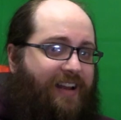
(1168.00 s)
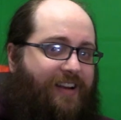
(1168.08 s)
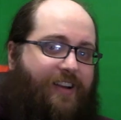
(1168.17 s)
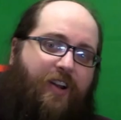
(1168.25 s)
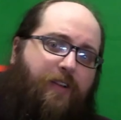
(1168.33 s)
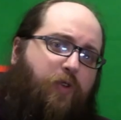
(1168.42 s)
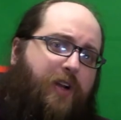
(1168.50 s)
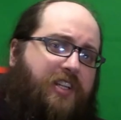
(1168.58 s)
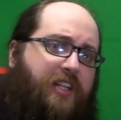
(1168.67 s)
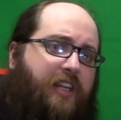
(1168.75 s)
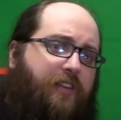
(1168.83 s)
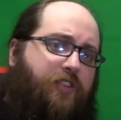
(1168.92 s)
none of
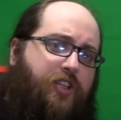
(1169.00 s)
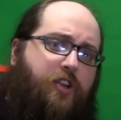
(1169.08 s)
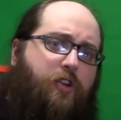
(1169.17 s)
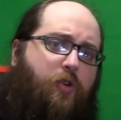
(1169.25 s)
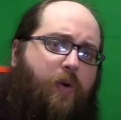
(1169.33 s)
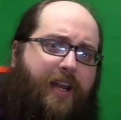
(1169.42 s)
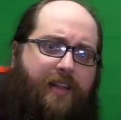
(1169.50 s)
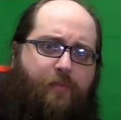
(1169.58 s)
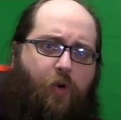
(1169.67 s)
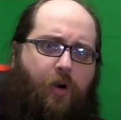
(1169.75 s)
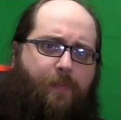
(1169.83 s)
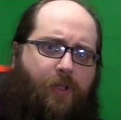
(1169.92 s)
which gives you any
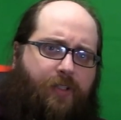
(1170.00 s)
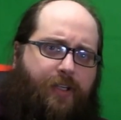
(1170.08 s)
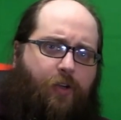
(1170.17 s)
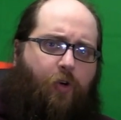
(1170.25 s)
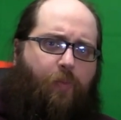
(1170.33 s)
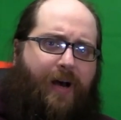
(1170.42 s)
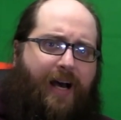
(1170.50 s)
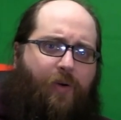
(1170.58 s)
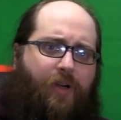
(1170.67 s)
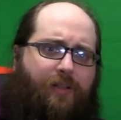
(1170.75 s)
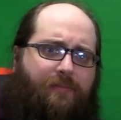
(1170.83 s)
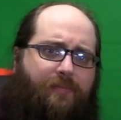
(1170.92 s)
more political
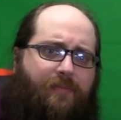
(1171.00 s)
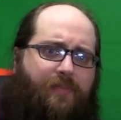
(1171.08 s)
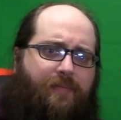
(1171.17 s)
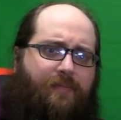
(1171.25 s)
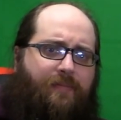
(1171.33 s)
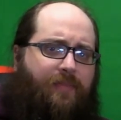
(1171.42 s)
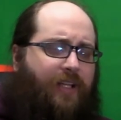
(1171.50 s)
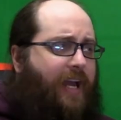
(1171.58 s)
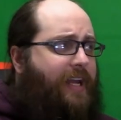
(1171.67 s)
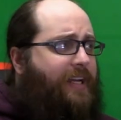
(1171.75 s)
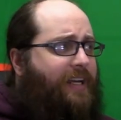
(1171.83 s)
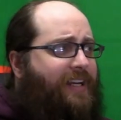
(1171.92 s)
power.
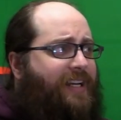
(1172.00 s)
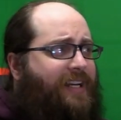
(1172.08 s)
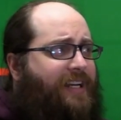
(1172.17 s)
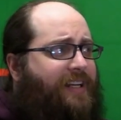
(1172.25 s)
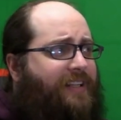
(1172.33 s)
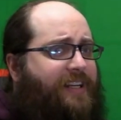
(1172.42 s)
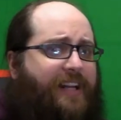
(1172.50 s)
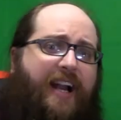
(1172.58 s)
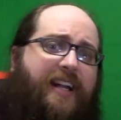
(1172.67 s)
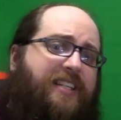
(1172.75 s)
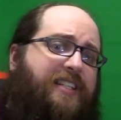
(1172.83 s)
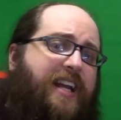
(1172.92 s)
Like, the
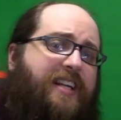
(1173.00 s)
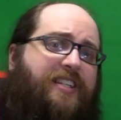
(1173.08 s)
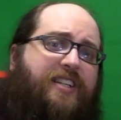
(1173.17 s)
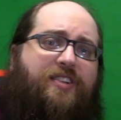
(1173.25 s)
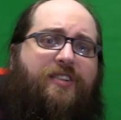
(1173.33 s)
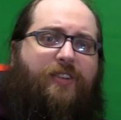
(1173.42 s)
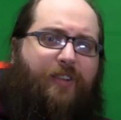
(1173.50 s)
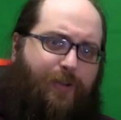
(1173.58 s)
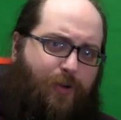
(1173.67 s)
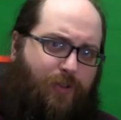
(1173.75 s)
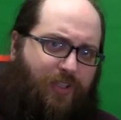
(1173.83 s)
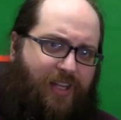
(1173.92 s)
United States doesn't
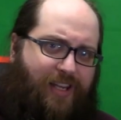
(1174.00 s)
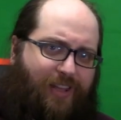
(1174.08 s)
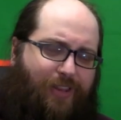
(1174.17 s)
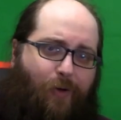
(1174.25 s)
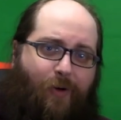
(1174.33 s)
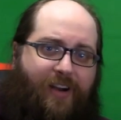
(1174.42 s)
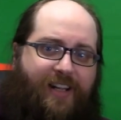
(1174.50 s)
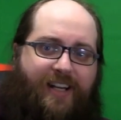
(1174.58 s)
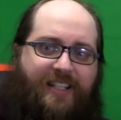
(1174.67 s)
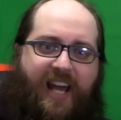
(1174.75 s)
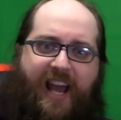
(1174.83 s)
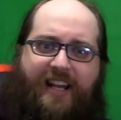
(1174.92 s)
lose the authority to
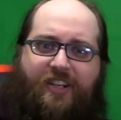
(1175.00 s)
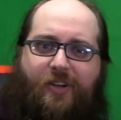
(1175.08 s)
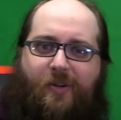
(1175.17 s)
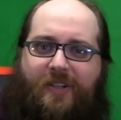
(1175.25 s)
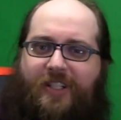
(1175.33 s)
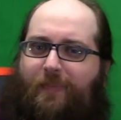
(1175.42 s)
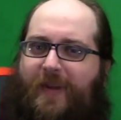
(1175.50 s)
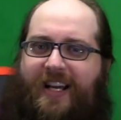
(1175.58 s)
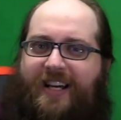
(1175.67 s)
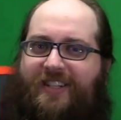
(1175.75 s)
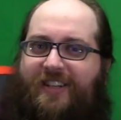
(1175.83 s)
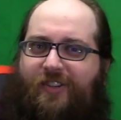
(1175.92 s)
tax you just
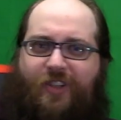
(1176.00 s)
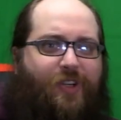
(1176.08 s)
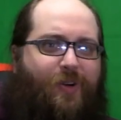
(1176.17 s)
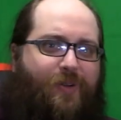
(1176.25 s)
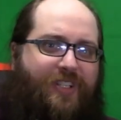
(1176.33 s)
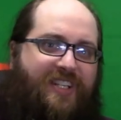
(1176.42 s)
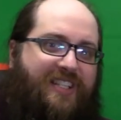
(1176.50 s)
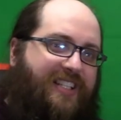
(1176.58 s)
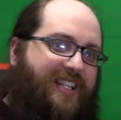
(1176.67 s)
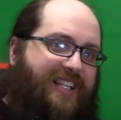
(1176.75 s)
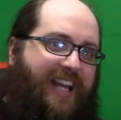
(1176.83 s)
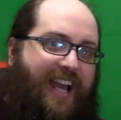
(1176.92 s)
because it chooses
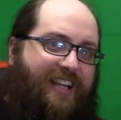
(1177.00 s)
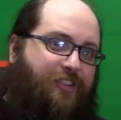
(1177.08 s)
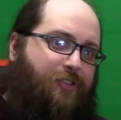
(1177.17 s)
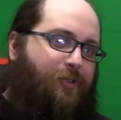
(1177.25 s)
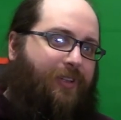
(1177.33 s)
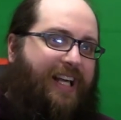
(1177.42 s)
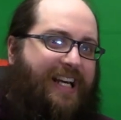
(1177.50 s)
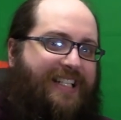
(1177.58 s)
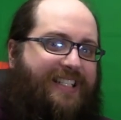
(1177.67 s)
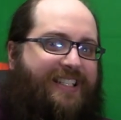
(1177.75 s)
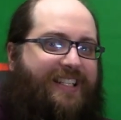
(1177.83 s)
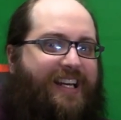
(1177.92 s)
to tax you
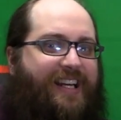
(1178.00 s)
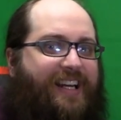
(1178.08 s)
less.